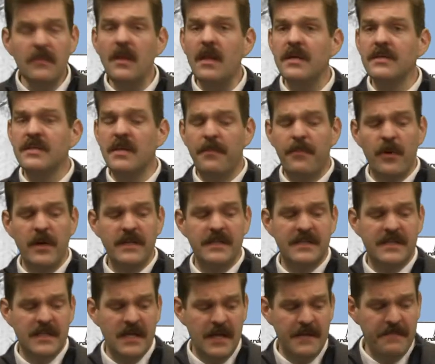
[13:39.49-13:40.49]
Subpoint
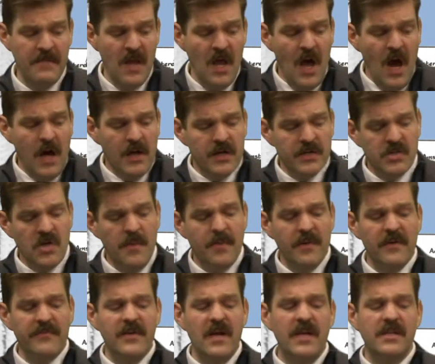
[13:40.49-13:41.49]
C. On October
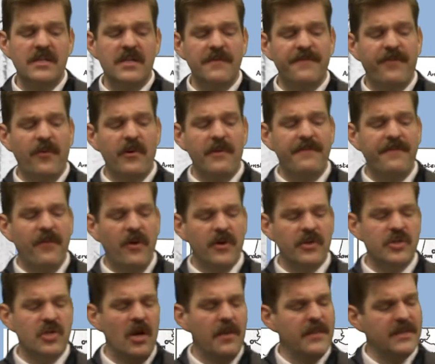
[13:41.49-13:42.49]
of 1944,
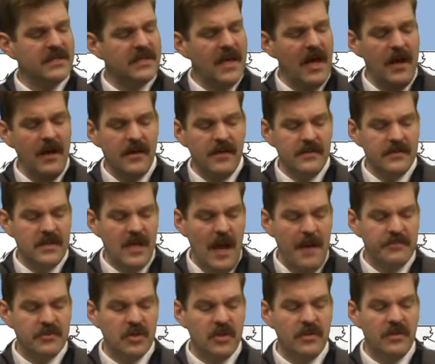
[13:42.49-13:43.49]
Americans
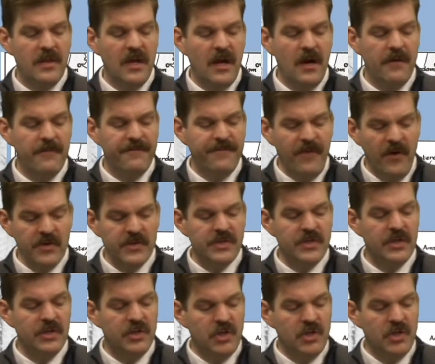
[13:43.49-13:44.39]
captured their first